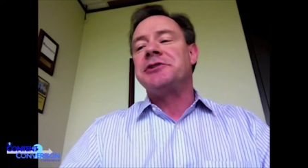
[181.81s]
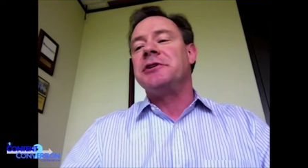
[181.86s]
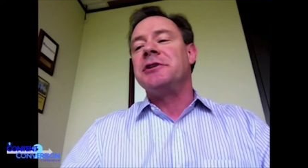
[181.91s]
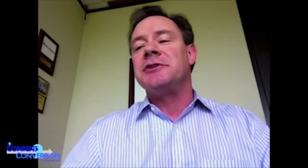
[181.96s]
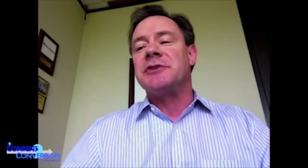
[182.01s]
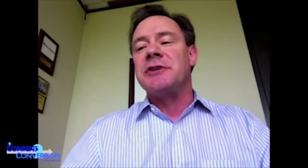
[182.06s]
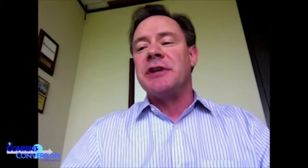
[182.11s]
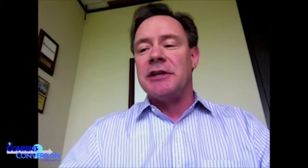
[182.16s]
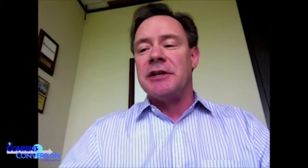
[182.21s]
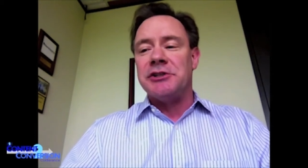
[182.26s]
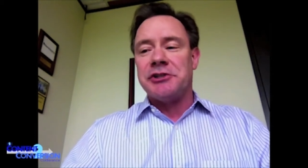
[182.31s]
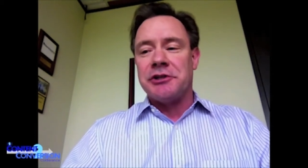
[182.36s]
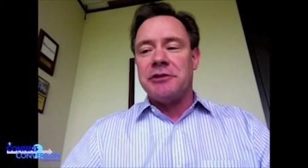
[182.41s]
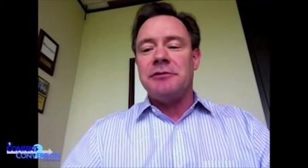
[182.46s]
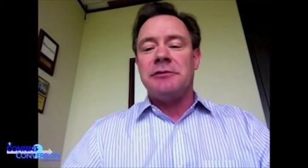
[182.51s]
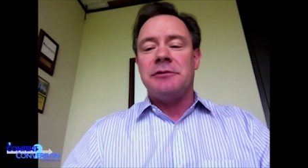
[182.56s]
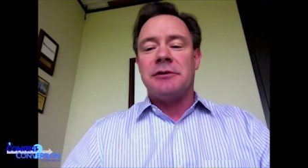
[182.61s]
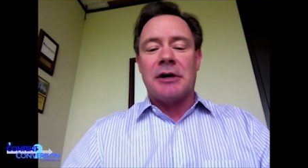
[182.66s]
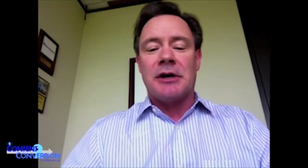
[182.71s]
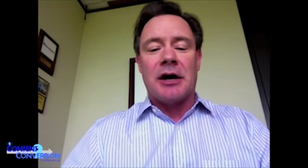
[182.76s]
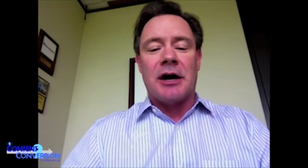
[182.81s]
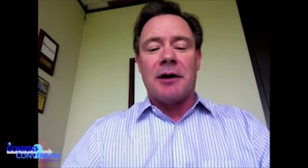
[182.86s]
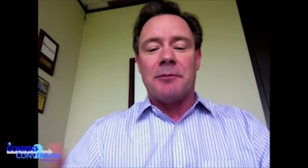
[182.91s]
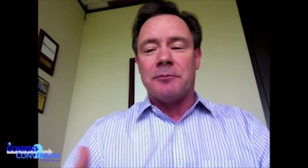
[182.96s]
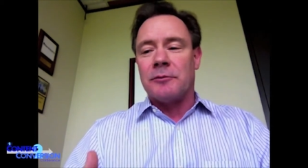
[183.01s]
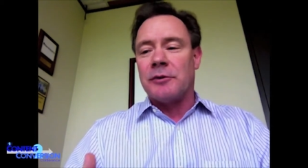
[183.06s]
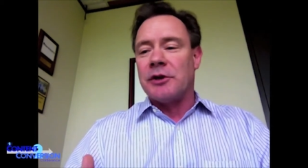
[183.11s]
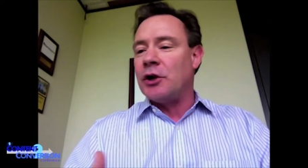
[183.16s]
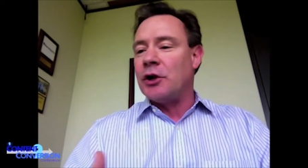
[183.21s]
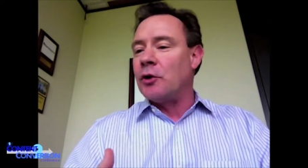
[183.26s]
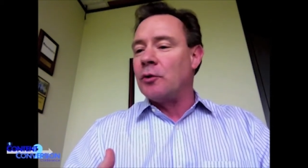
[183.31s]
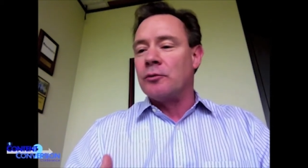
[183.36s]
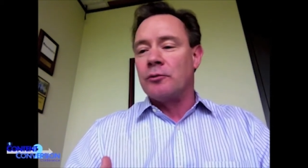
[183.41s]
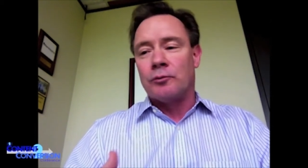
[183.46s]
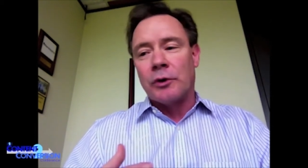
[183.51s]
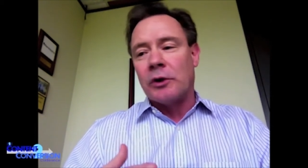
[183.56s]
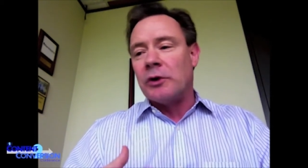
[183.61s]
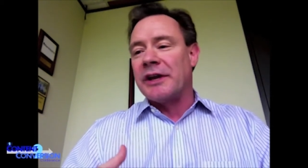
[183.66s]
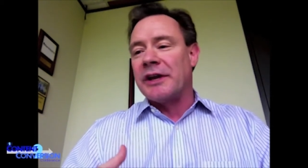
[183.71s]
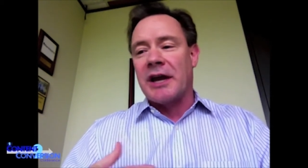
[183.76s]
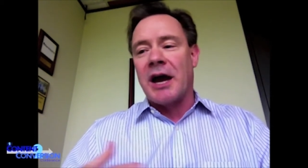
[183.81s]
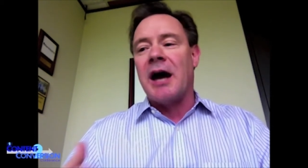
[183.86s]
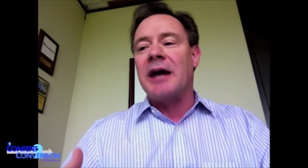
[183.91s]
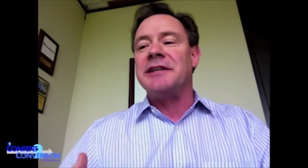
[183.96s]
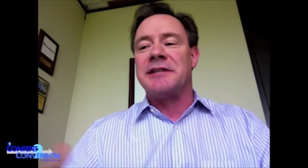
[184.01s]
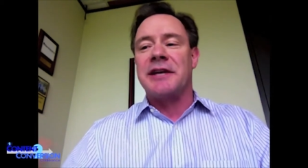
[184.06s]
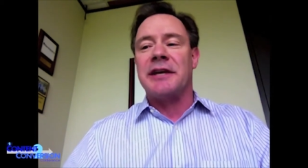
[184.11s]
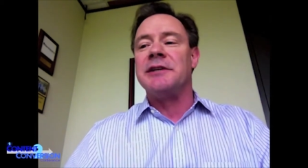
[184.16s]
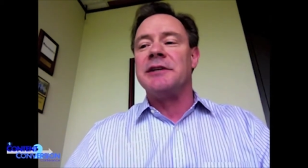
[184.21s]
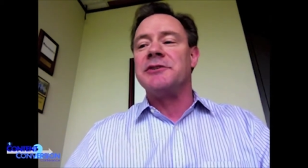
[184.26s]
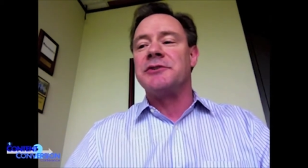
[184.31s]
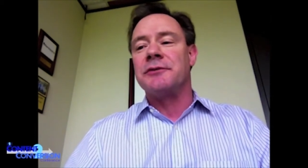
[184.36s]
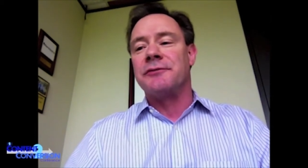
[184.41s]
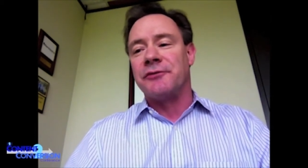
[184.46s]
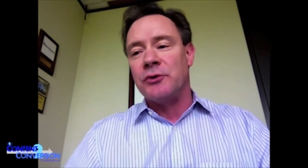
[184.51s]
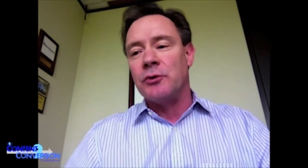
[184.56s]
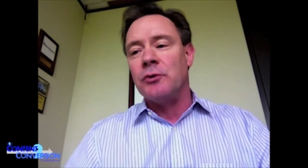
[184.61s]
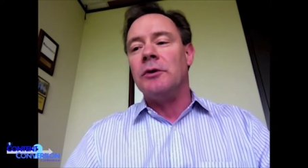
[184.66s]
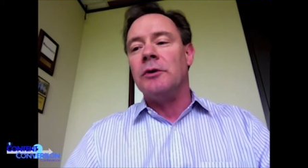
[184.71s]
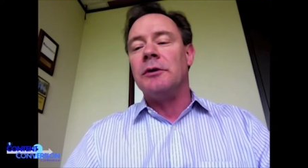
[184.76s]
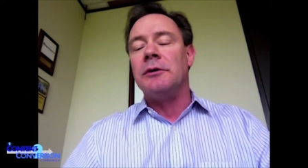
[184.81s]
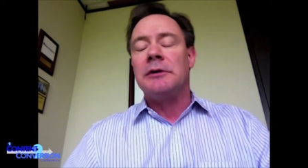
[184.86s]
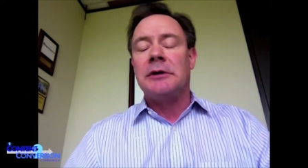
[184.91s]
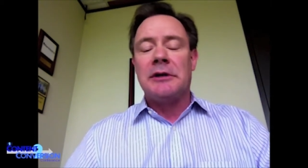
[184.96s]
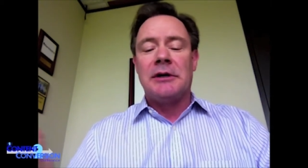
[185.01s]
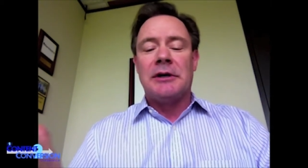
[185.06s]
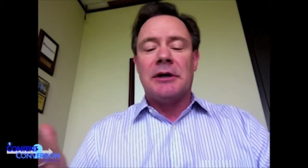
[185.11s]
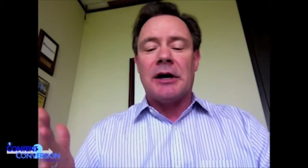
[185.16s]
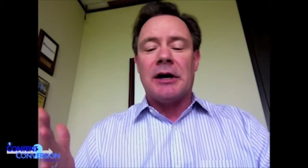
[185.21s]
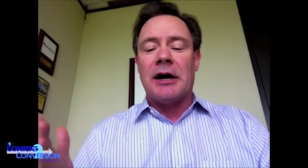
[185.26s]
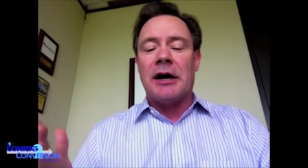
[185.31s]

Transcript: automation is the engine, um, you know, really content is the fuel.